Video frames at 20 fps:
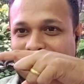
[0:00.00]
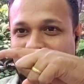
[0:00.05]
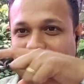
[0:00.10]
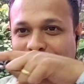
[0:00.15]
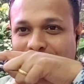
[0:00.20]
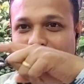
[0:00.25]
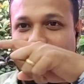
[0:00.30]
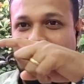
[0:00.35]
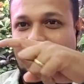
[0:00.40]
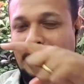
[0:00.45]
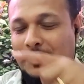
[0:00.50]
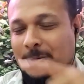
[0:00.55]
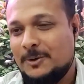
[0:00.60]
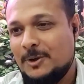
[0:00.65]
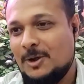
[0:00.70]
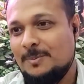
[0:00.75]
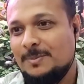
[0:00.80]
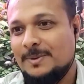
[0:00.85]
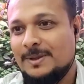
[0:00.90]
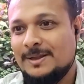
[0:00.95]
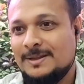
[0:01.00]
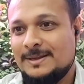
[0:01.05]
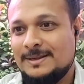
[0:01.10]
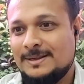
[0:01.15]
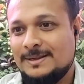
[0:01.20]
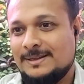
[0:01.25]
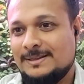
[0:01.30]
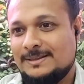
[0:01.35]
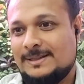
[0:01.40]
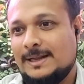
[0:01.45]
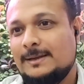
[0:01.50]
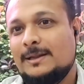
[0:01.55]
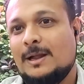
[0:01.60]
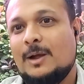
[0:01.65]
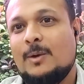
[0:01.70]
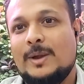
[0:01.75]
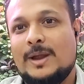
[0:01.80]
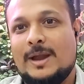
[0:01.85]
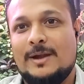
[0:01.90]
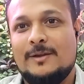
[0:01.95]
the spray bar on top. That's
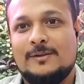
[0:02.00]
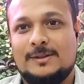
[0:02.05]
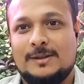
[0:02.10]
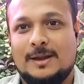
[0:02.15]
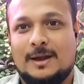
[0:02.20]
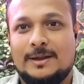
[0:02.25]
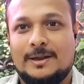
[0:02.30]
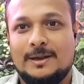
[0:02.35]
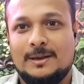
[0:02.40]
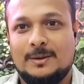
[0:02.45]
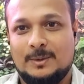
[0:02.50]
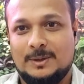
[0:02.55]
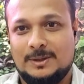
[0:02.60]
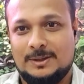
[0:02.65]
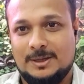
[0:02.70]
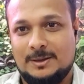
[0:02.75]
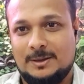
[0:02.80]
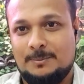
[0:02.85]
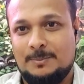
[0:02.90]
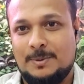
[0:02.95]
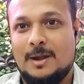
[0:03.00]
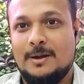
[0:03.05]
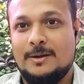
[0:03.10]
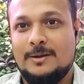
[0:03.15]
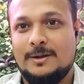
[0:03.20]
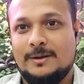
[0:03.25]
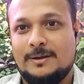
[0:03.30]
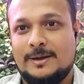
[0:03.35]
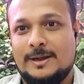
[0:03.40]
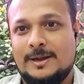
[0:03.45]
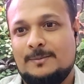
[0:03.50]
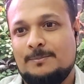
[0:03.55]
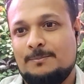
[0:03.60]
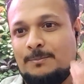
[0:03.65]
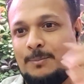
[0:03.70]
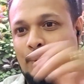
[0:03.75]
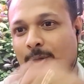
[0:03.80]
how I kind of started with planted, right?